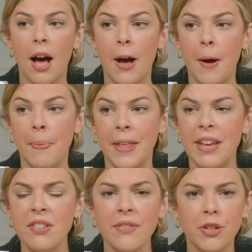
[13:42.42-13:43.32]

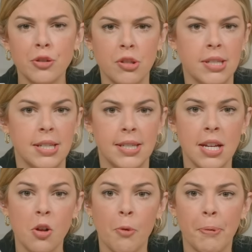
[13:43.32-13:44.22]
Even if you're just a
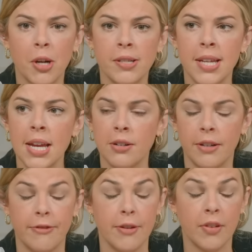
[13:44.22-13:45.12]
single person or
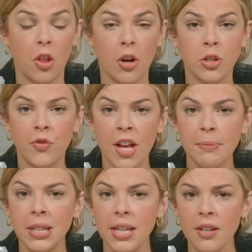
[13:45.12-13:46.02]
if you have a large
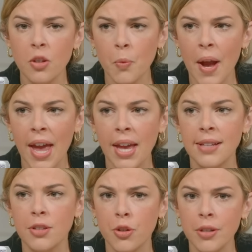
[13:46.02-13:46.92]
family, either way,
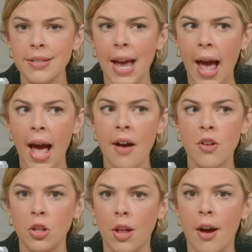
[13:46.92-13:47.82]
it's good to have
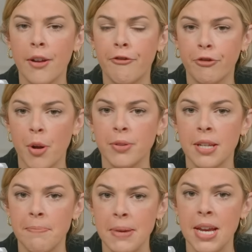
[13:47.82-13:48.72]
a lot of
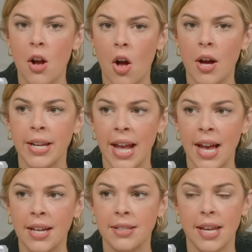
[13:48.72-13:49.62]
frozen meat on
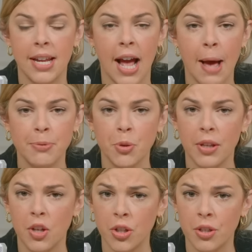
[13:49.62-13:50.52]
hand. It
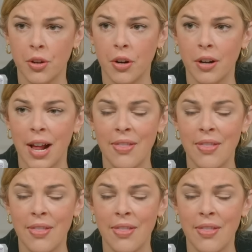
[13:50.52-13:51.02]
absolutely couldn't hurt.